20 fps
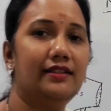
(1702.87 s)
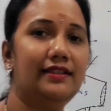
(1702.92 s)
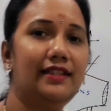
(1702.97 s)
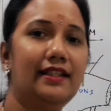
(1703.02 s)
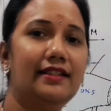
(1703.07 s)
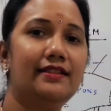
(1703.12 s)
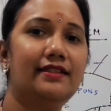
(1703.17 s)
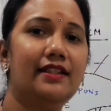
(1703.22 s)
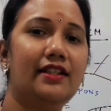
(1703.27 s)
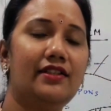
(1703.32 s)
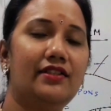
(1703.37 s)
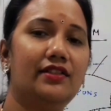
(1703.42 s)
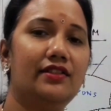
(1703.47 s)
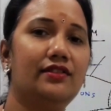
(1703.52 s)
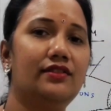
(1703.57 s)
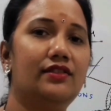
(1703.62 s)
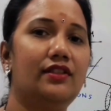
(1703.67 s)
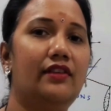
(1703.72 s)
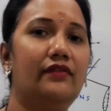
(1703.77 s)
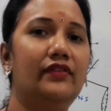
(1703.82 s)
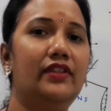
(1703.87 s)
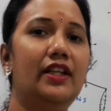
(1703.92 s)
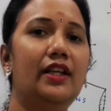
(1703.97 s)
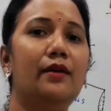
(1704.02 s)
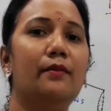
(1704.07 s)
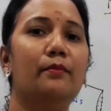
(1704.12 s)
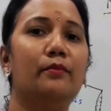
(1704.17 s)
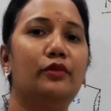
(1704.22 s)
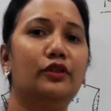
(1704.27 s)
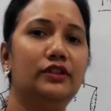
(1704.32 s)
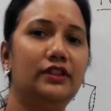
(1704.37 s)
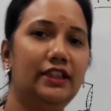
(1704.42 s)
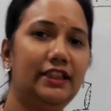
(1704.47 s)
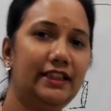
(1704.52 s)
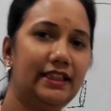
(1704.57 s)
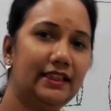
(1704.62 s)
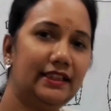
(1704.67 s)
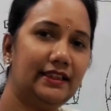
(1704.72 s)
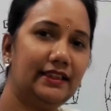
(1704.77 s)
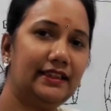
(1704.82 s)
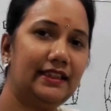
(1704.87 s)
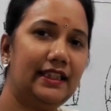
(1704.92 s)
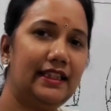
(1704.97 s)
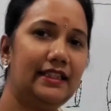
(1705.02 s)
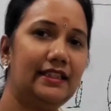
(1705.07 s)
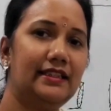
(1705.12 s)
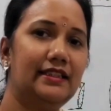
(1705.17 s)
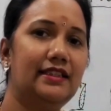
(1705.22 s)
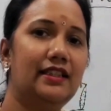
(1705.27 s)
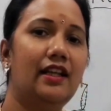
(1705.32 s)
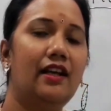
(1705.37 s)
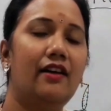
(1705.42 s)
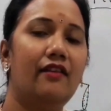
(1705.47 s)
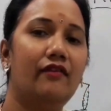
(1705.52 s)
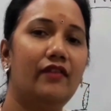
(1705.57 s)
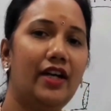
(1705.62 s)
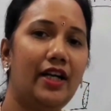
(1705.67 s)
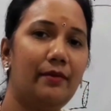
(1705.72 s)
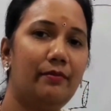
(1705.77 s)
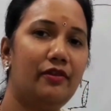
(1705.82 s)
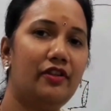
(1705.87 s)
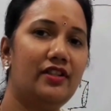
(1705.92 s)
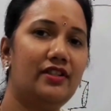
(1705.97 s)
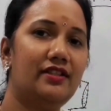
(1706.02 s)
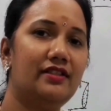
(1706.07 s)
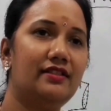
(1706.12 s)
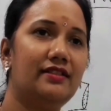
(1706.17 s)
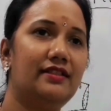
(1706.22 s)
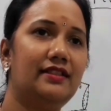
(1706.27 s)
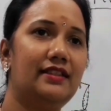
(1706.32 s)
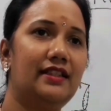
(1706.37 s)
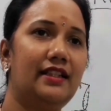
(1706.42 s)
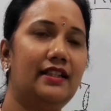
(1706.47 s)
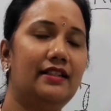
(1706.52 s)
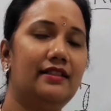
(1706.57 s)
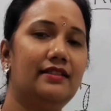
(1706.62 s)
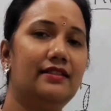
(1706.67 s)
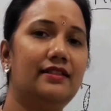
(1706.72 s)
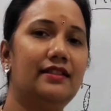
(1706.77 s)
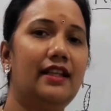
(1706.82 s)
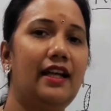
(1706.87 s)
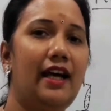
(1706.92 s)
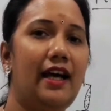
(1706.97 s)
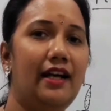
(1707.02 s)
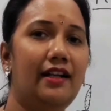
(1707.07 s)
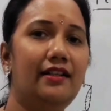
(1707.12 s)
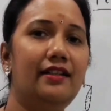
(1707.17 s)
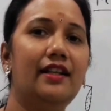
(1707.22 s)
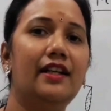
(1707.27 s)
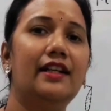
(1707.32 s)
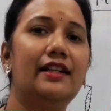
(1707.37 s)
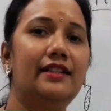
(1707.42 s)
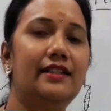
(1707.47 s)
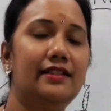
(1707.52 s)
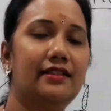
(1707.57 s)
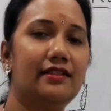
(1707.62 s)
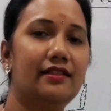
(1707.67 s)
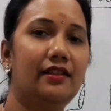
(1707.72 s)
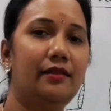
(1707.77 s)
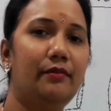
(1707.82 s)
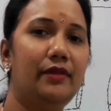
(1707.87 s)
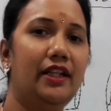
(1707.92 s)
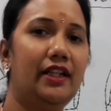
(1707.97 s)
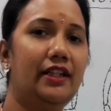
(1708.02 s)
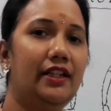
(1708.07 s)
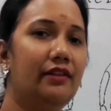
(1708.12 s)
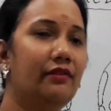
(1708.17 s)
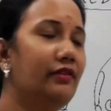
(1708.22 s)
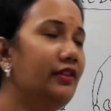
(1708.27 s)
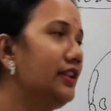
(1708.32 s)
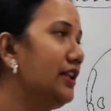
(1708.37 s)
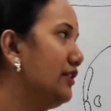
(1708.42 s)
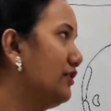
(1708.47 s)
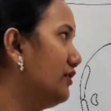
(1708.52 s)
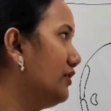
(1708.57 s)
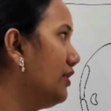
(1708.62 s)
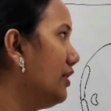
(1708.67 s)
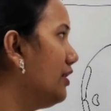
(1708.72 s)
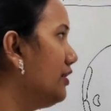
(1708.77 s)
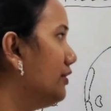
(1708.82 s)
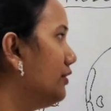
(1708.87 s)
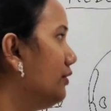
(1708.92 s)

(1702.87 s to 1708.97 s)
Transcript: sensations of the position sense, vibration sense and discriminative touch.